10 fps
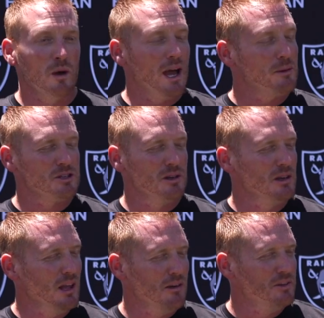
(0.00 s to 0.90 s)
We
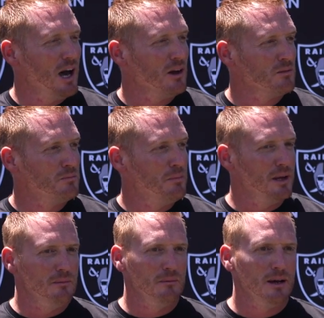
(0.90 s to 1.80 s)
absolutely love Donald,
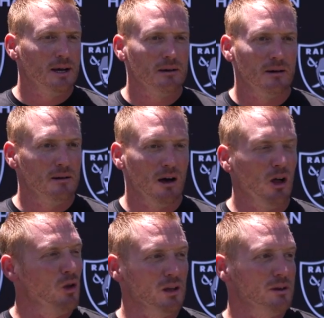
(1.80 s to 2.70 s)
but I'll
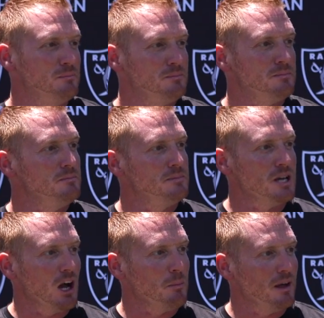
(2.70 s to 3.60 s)
only
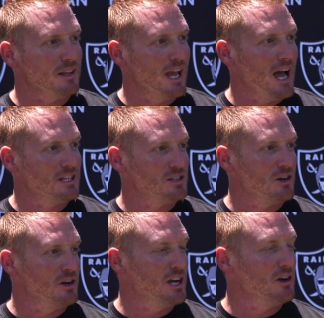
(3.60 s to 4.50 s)
talk about the guys
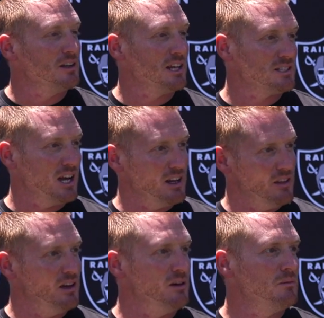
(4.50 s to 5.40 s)
that are here, and that's kind of
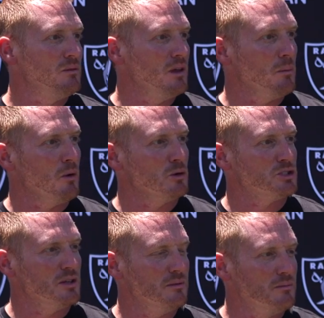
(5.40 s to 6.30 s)
the
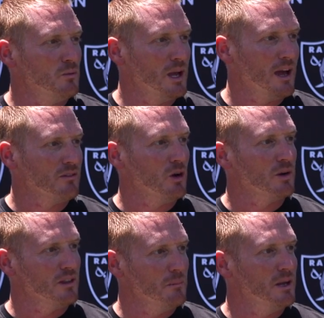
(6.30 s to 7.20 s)
approach that we have
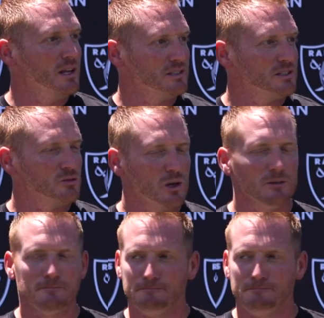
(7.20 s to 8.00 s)
going in the meetings as well.